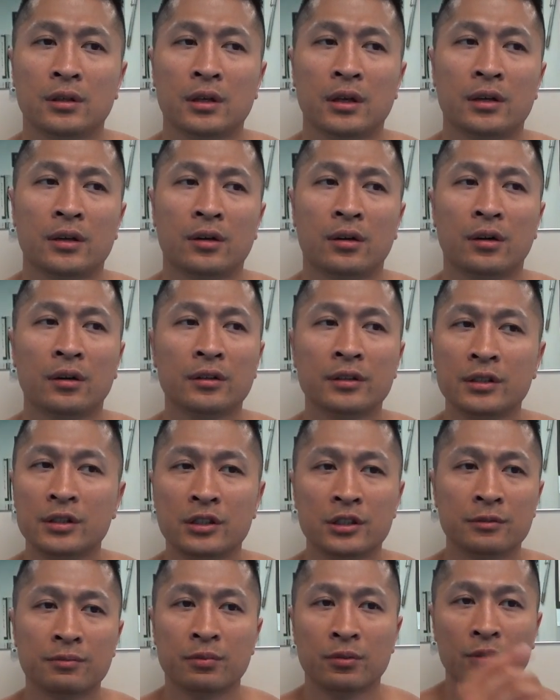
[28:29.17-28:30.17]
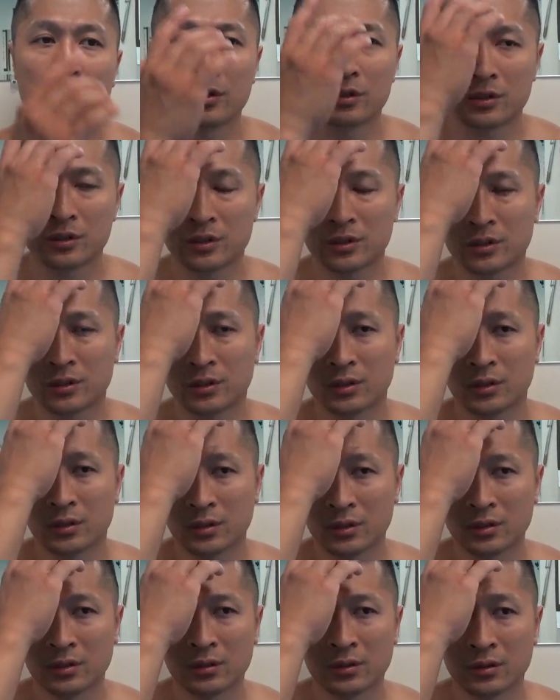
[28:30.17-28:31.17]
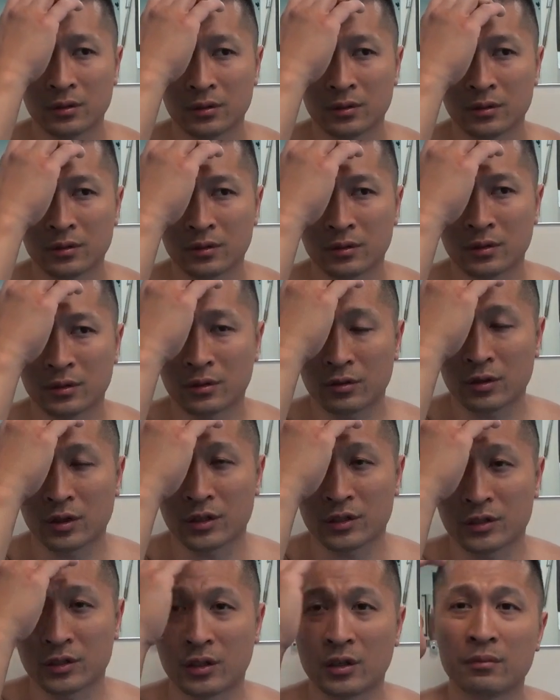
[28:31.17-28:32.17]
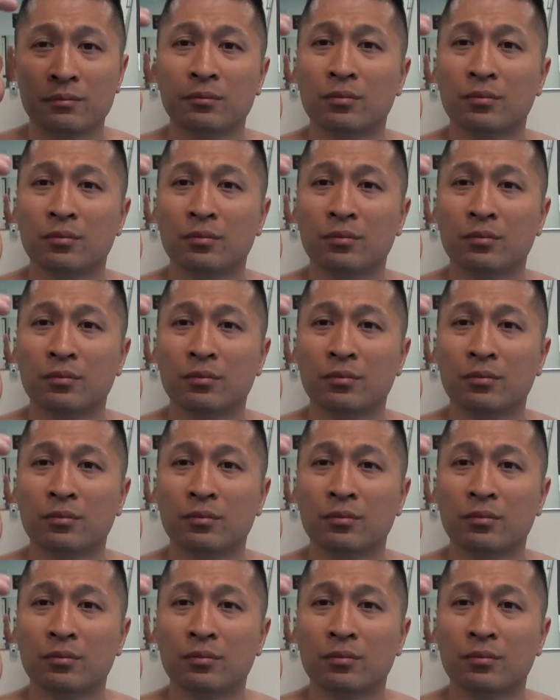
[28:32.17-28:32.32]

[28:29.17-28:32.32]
And all these sports across all